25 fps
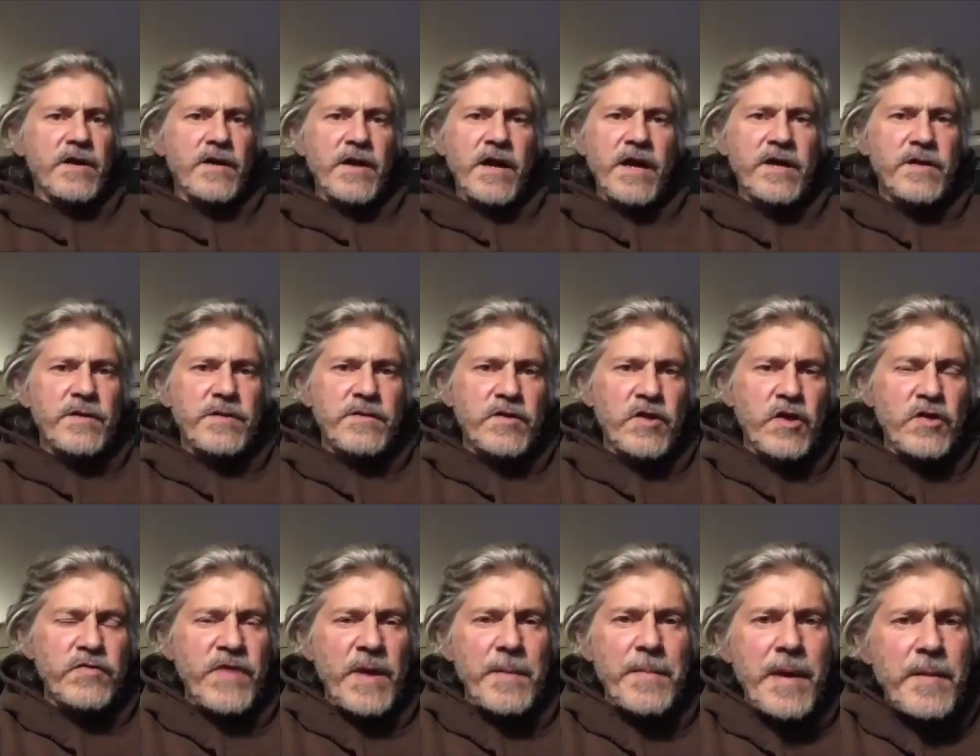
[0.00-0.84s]

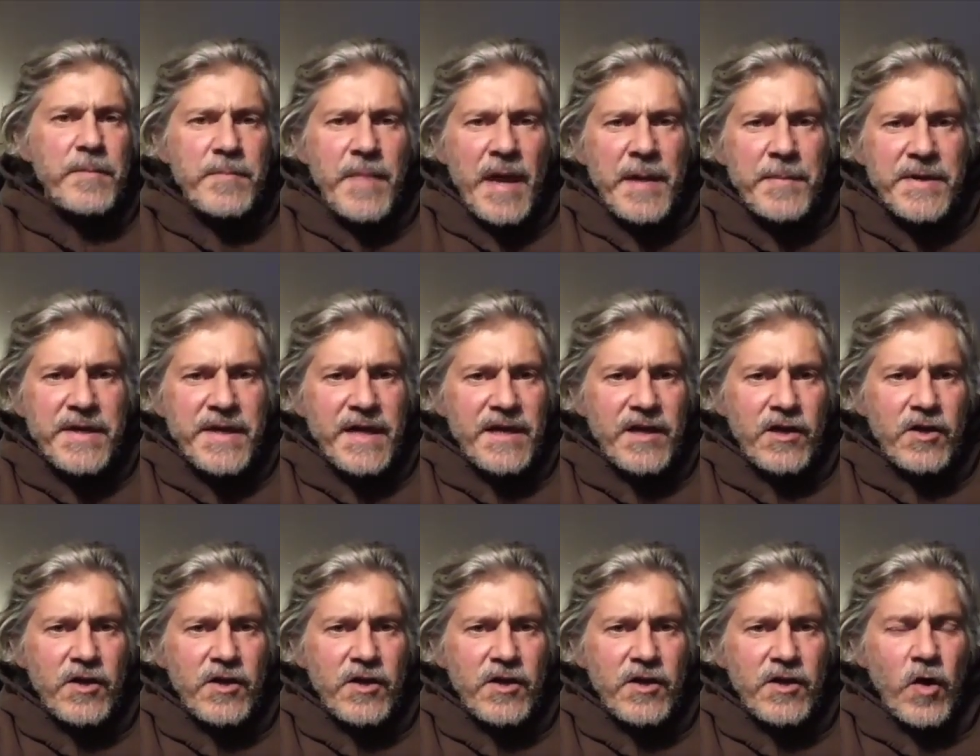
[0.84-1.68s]
they're maybe getting
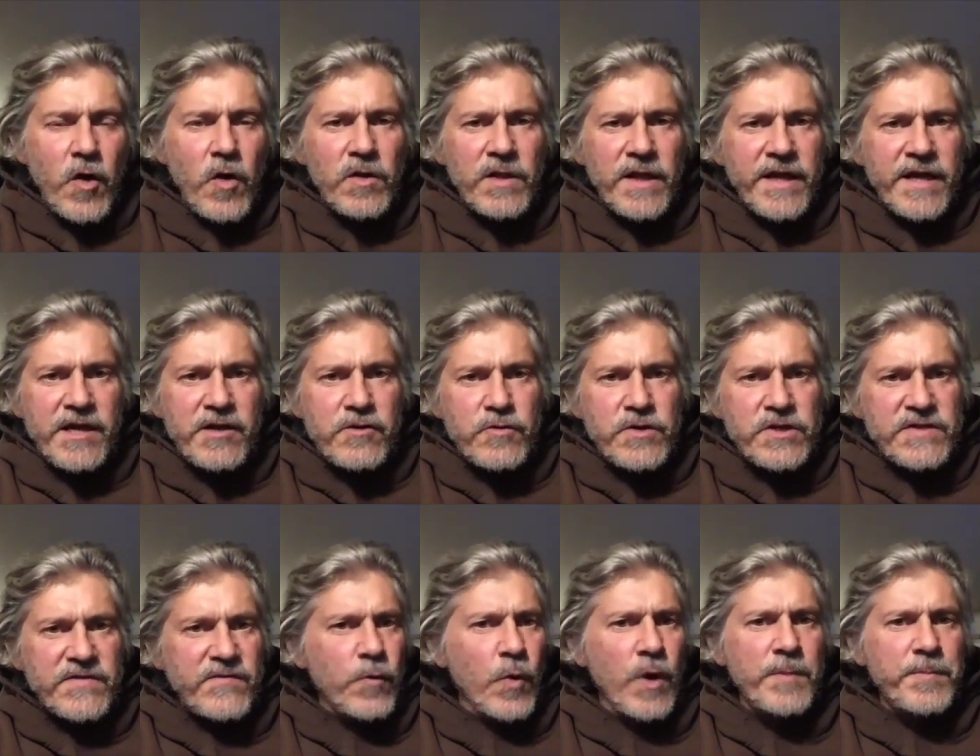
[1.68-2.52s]
a COLA increase
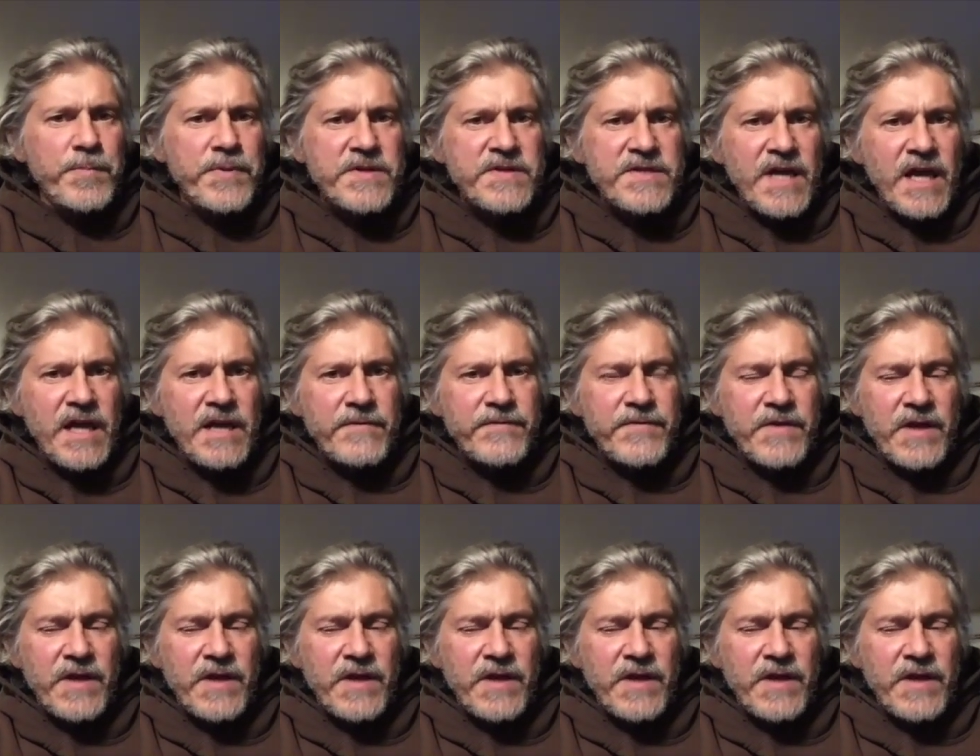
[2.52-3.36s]
of 1% if
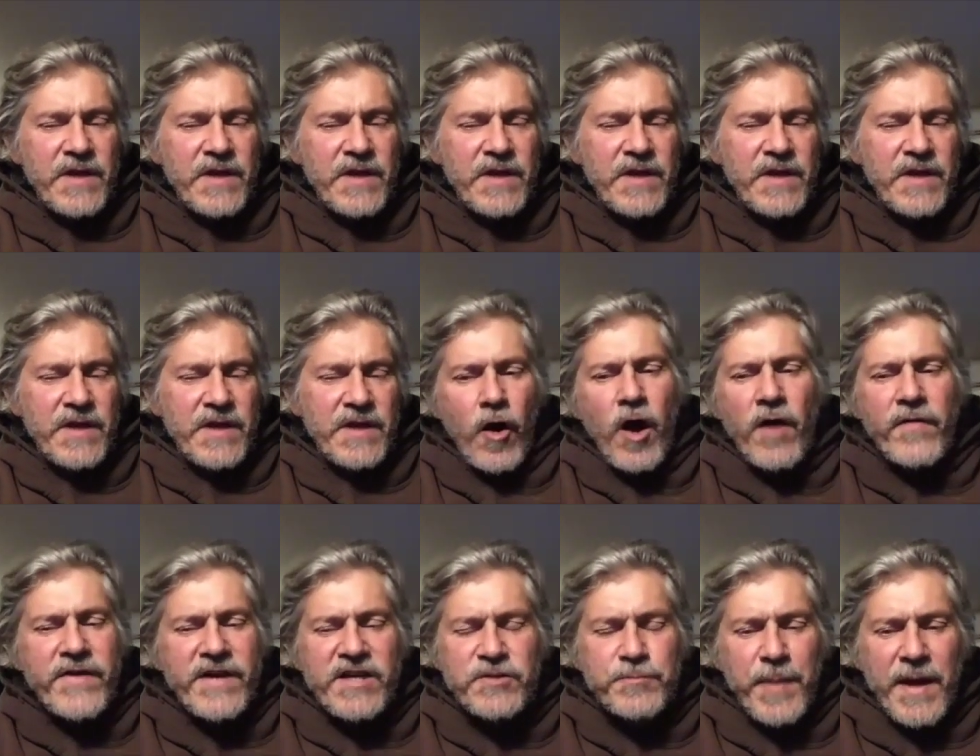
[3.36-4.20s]
they're lucky, and all the
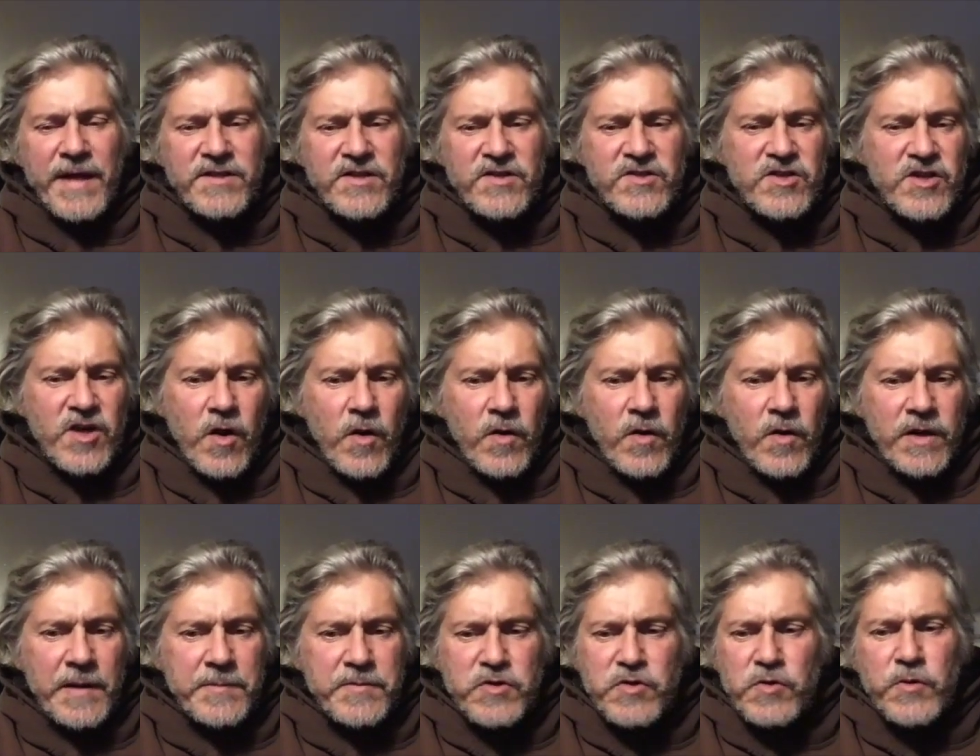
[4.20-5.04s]
expenses are going
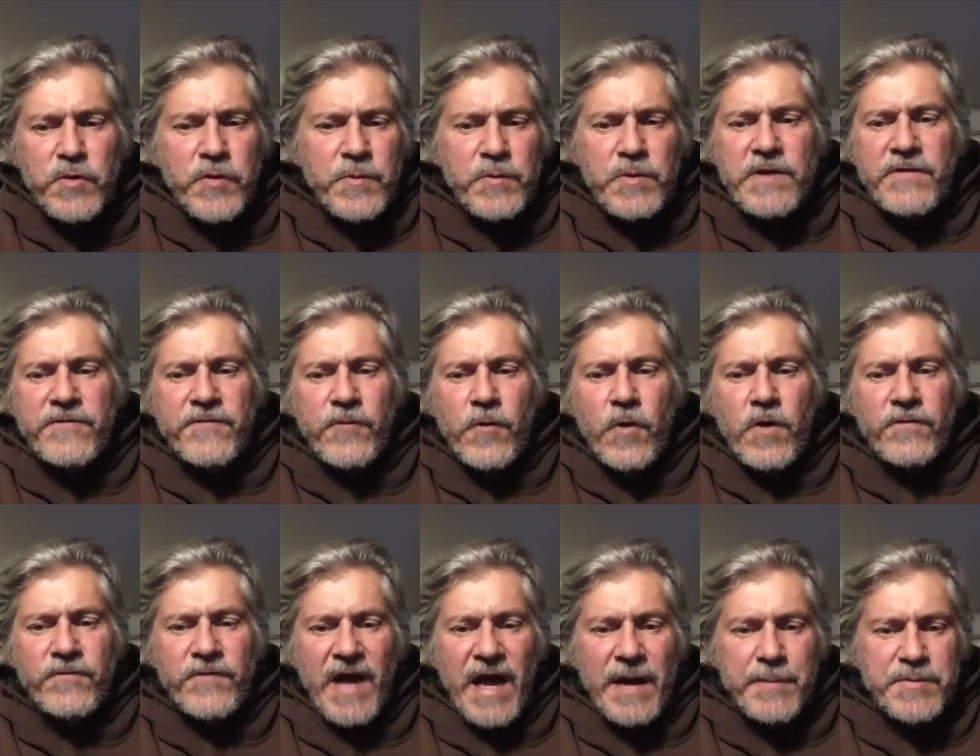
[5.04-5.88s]
2, 3,
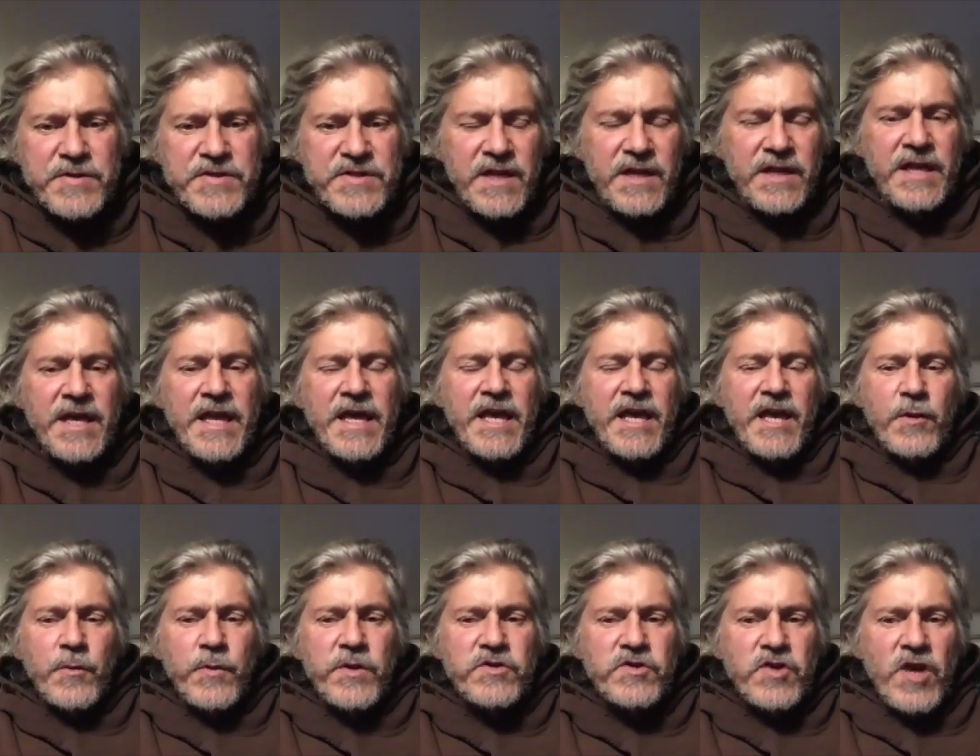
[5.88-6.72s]
4, 5%.
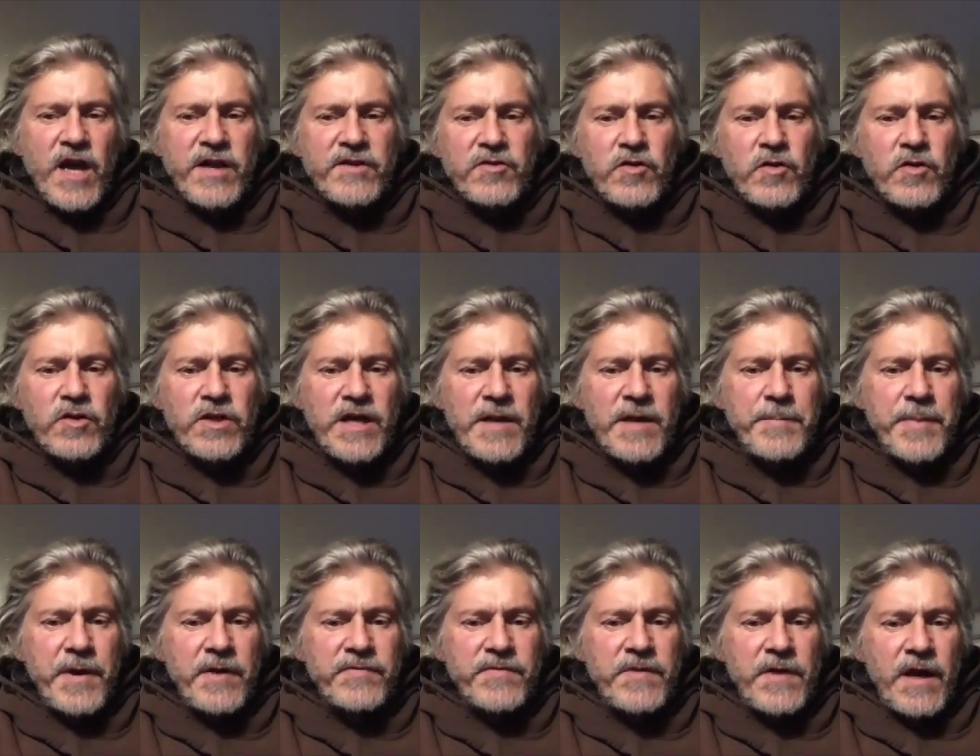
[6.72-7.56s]
We talked earlier
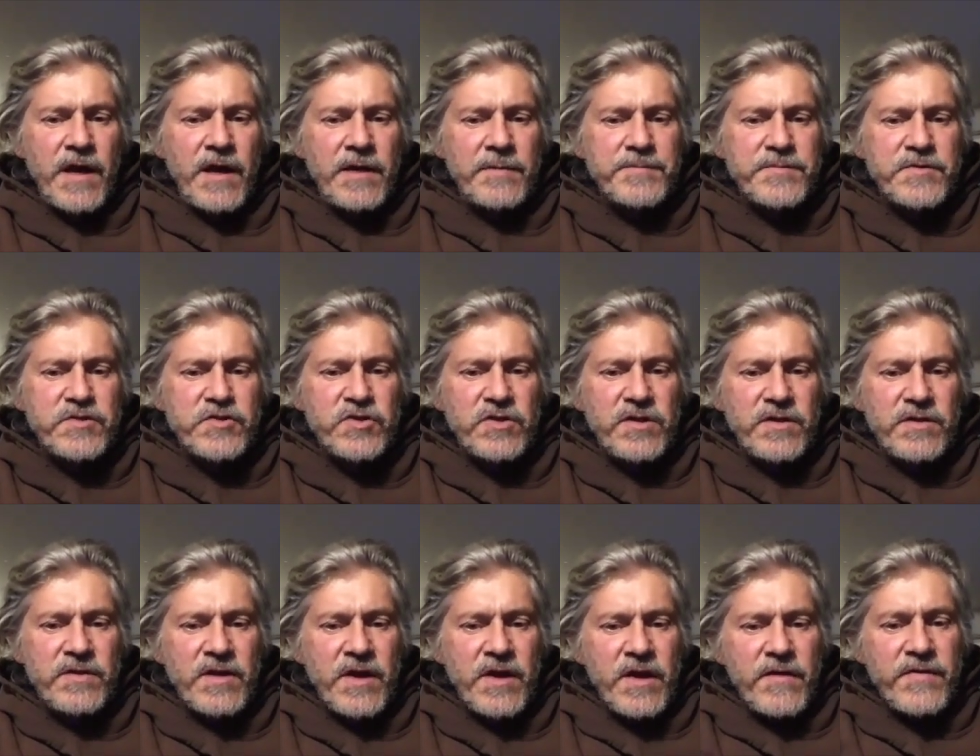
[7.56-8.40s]
about
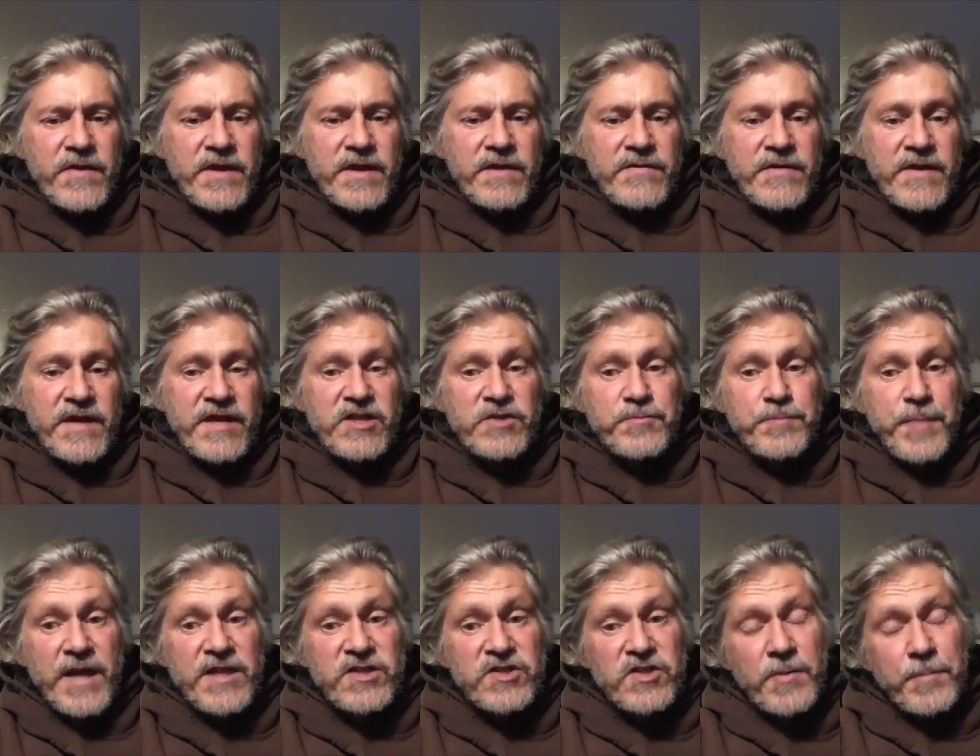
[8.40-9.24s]
the
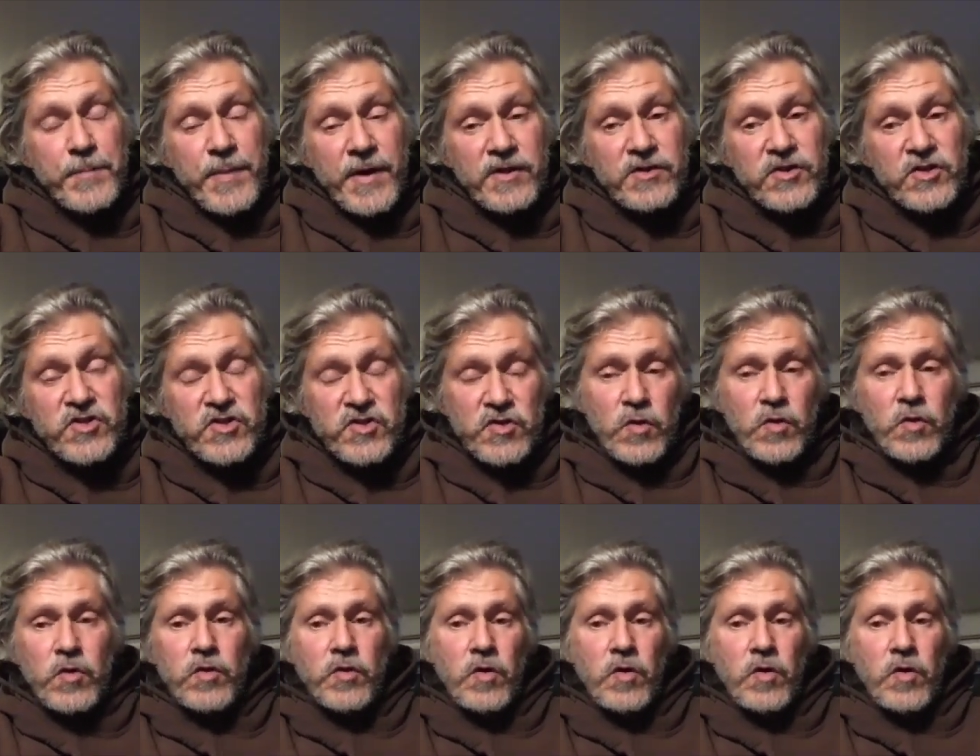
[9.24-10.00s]
expense to build a school,